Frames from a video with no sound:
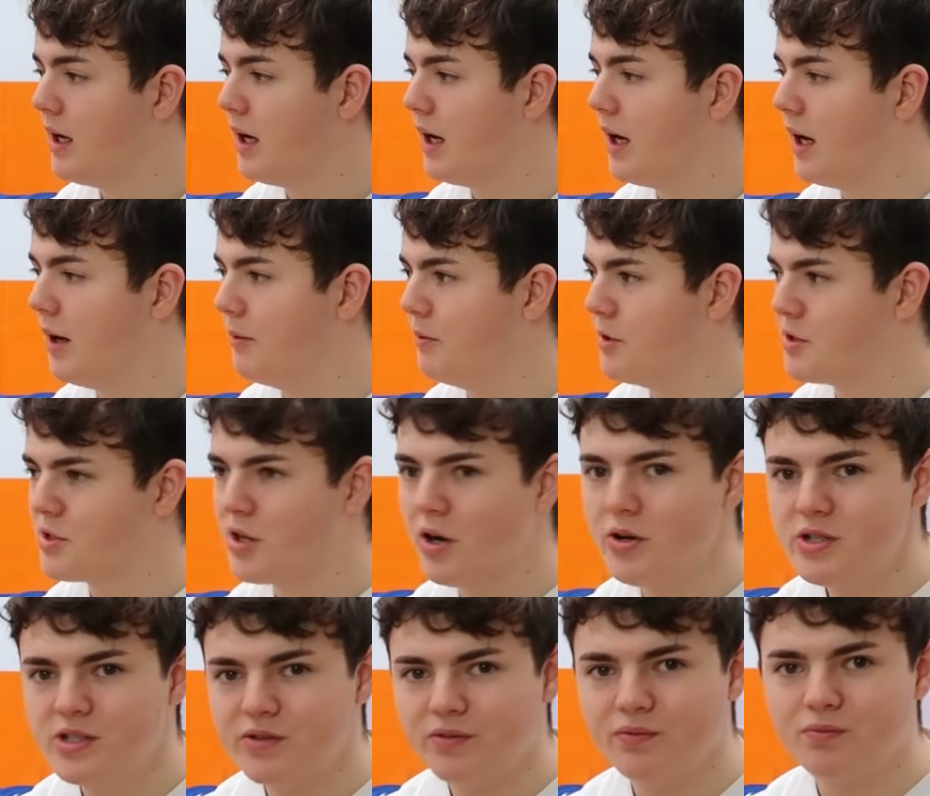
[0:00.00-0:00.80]
There's
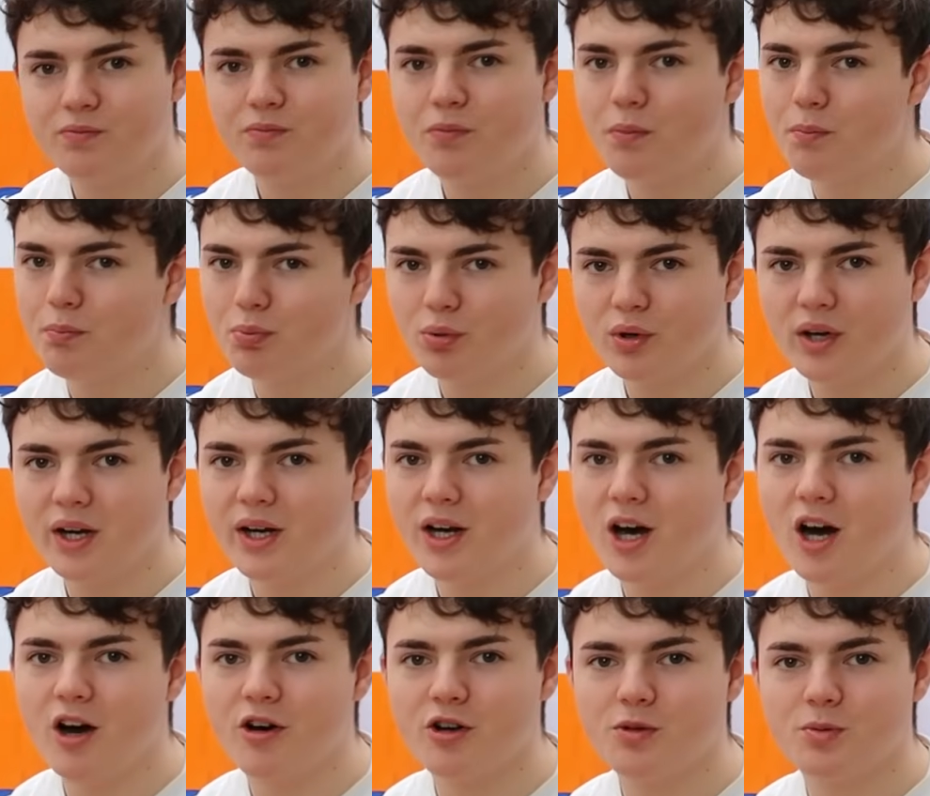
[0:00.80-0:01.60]
loads of
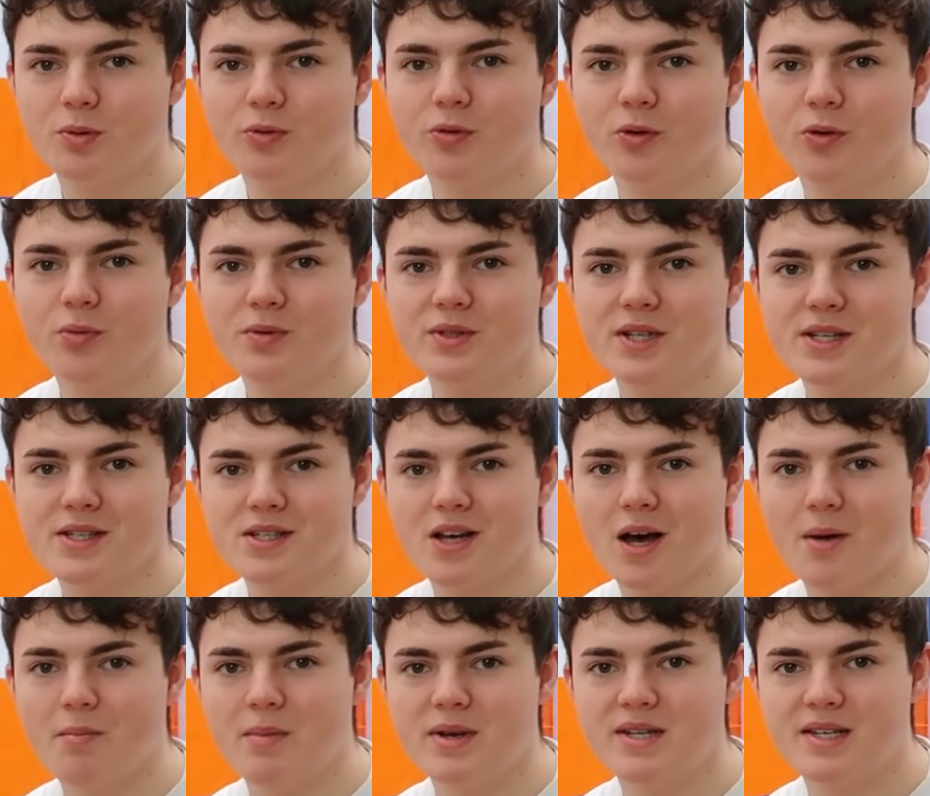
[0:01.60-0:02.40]
brilliant Irish performances
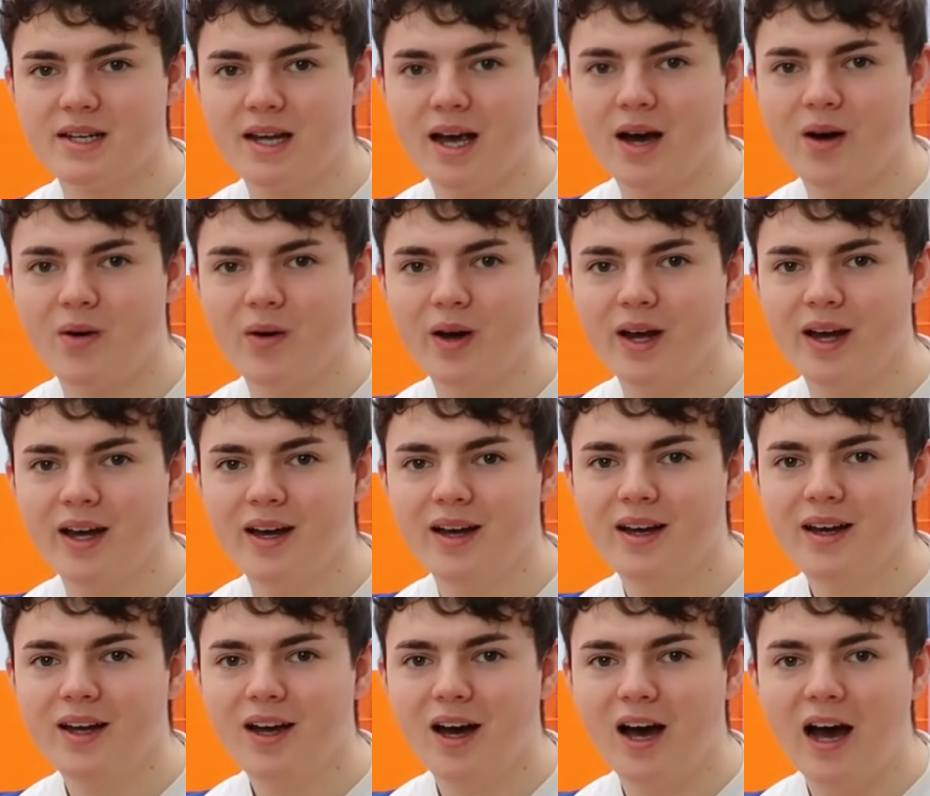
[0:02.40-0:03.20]
that I'm missing out here.